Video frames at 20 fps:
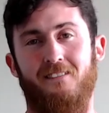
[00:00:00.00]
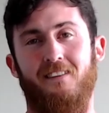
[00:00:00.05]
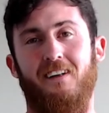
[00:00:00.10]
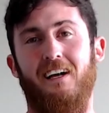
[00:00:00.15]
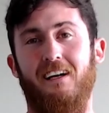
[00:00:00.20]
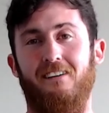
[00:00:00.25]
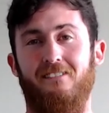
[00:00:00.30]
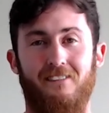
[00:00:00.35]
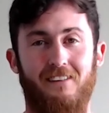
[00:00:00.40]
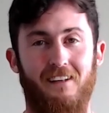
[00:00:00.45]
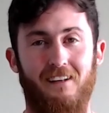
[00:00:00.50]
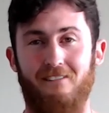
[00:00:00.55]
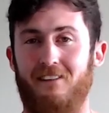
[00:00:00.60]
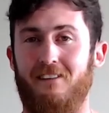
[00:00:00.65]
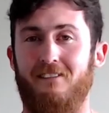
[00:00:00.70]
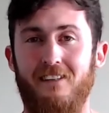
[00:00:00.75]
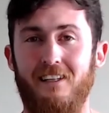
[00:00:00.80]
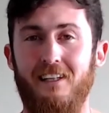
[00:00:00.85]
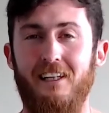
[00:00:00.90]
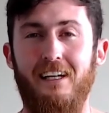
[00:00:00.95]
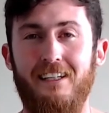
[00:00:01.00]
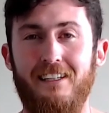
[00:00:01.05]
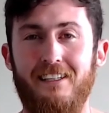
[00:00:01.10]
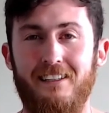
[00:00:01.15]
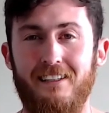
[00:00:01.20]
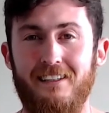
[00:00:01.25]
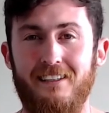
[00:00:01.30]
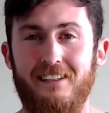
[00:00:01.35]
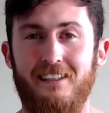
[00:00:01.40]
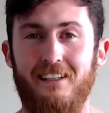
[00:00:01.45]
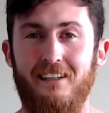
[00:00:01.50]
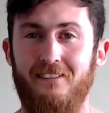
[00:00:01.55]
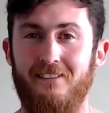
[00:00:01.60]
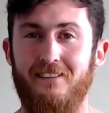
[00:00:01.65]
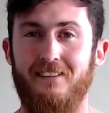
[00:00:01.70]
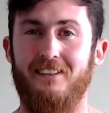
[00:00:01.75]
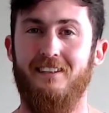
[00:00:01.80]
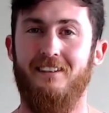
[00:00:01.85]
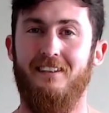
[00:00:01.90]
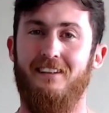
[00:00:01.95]
I have loving
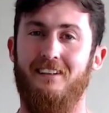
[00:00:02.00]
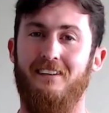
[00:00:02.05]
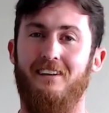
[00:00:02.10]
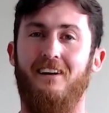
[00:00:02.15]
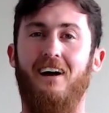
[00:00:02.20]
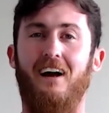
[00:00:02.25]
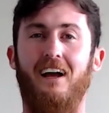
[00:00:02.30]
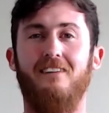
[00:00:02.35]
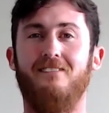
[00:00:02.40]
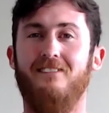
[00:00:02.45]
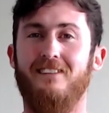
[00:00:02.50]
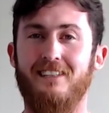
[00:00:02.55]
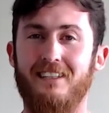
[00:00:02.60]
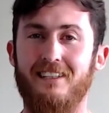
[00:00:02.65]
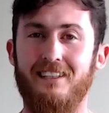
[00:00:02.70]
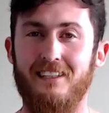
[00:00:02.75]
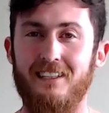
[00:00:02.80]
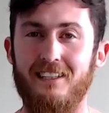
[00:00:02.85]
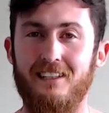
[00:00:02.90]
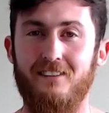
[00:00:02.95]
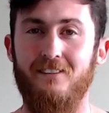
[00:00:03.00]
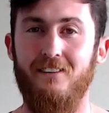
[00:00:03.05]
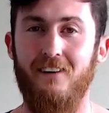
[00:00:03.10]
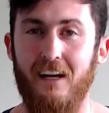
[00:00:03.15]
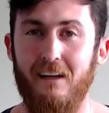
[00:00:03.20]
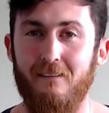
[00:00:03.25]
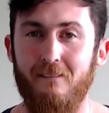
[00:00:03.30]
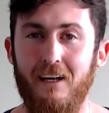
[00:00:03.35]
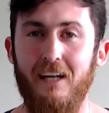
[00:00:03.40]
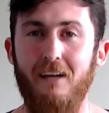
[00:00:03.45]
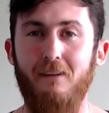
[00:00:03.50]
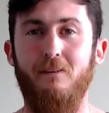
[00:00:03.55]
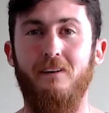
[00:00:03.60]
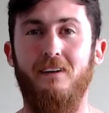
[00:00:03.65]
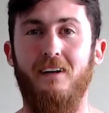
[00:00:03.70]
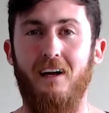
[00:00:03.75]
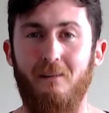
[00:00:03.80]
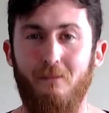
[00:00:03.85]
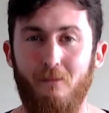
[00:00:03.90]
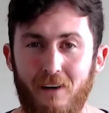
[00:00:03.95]
relationships. You know, I am successful, I am
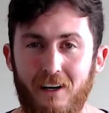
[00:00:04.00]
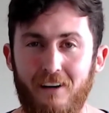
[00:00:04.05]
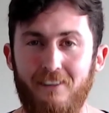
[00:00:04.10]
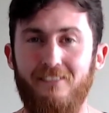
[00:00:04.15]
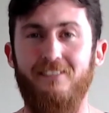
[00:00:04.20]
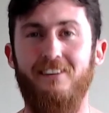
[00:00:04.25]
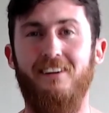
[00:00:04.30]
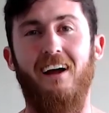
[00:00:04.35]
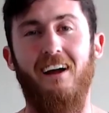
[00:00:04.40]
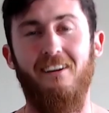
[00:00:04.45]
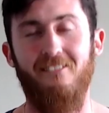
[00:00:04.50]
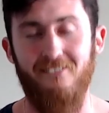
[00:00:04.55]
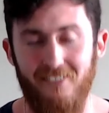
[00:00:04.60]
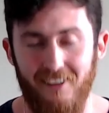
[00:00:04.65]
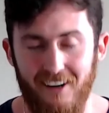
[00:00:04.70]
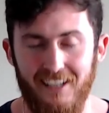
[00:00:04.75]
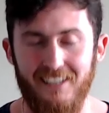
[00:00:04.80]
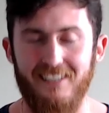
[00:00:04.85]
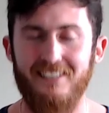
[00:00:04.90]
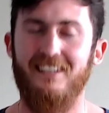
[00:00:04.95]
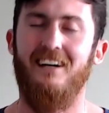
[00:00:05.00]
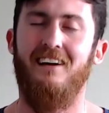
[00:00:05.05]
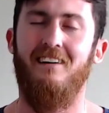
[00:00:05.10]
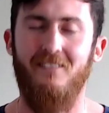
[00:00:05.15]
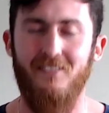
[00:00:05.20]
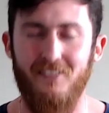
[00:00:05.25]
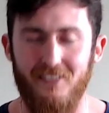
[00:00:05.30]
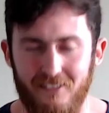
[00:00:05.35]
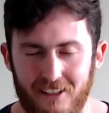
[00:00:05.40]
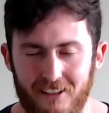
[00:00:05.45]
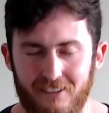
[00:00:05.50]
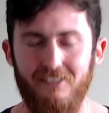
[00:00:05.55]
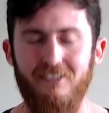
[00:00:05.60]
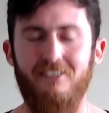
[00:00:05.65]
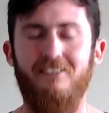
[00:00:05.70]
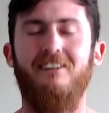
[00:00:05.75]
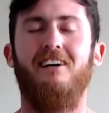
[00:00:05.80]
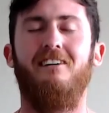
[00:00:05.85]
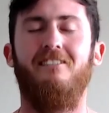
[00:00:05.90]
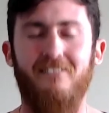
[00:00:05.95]
happy, I am wealthy, I am wise, I am
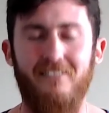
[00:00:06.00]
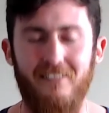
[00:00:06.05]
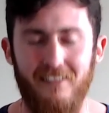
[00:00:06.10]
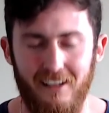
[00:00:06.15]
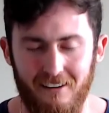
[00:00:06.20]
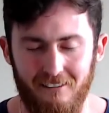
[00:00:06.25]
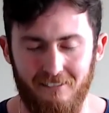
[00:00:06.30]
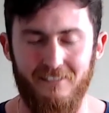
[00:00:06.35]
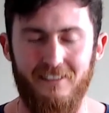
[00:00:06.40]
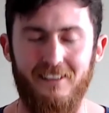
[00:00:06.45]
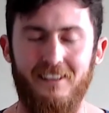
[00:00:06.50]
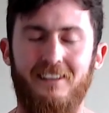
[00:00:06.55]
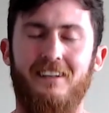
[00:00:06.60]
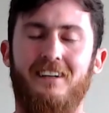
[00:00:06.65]
joyful, I am loved.